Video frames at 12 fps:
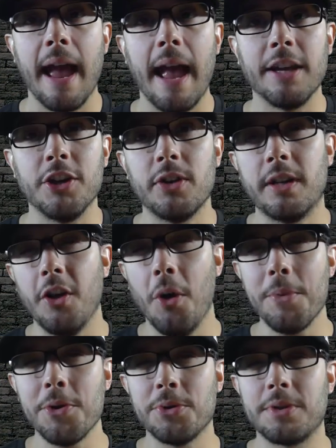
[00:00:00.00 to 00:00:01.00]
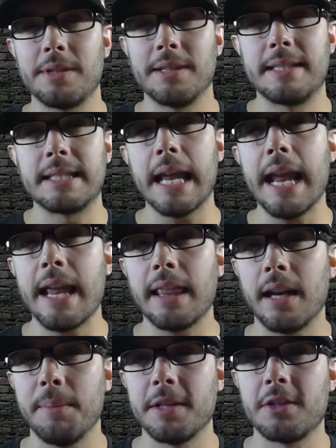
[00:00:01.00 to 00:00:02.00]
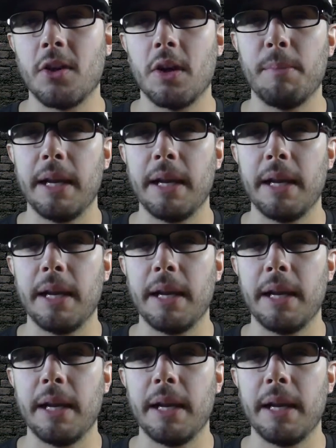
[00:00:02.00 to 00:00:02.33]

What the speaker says: And you could almost say that Emma Stone